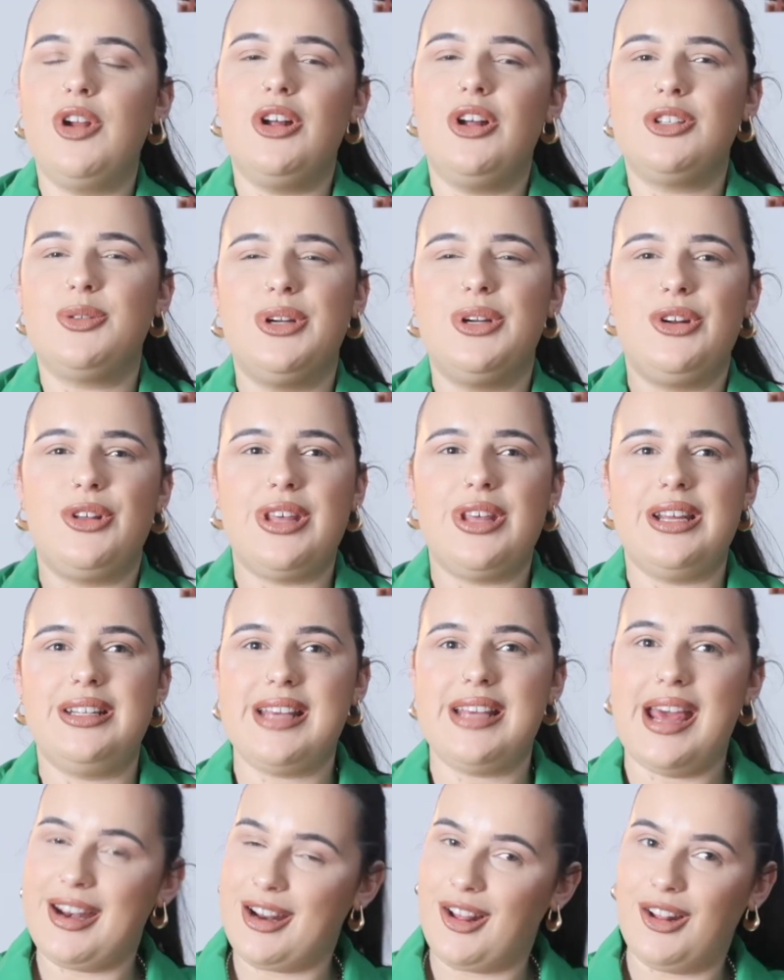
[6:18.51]
on to another
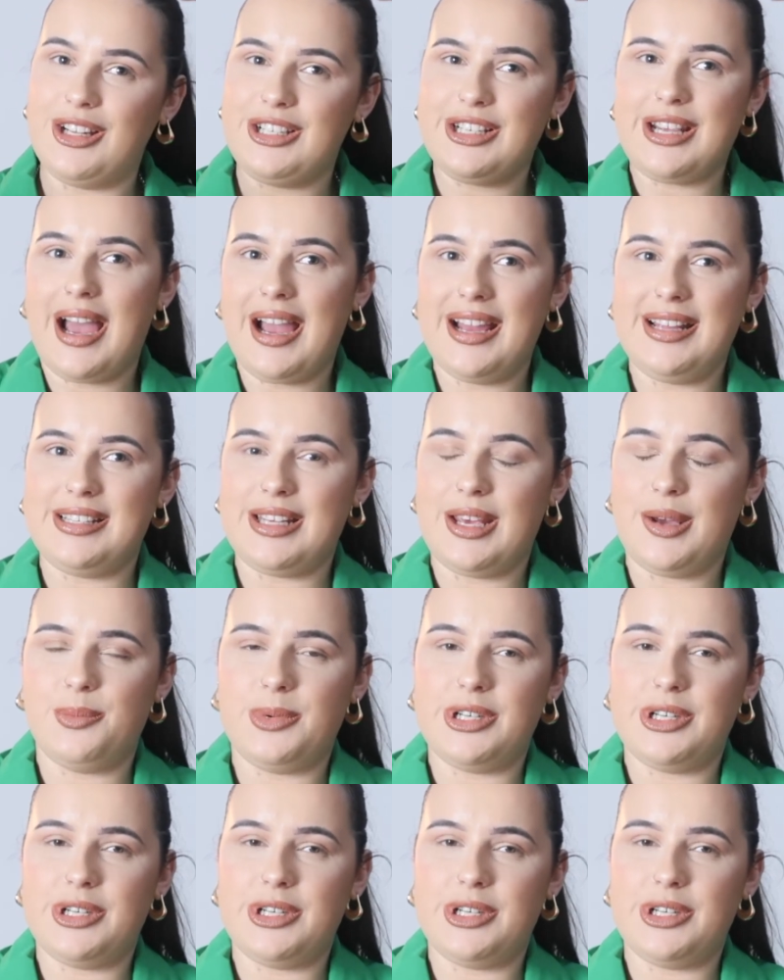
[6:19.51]
technology item,